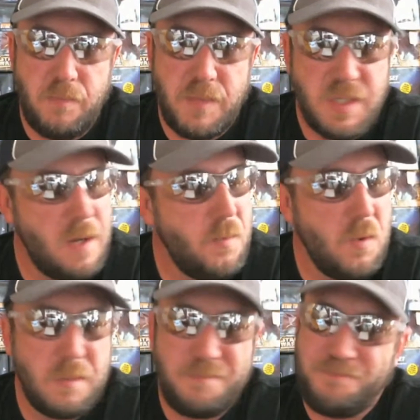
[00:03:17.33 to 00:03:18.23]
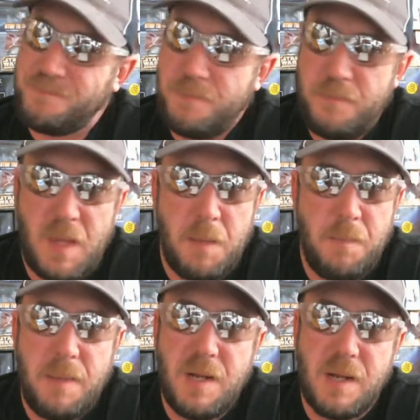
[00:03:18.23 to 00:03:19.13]
Cyborg,
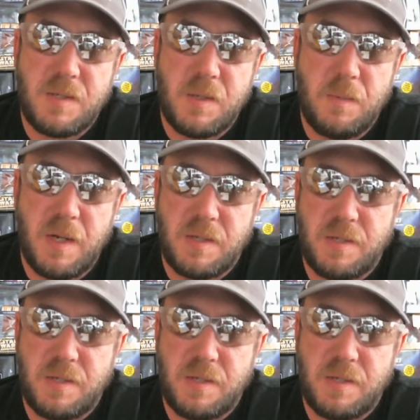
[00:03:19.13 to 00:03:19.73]
maybe not so much.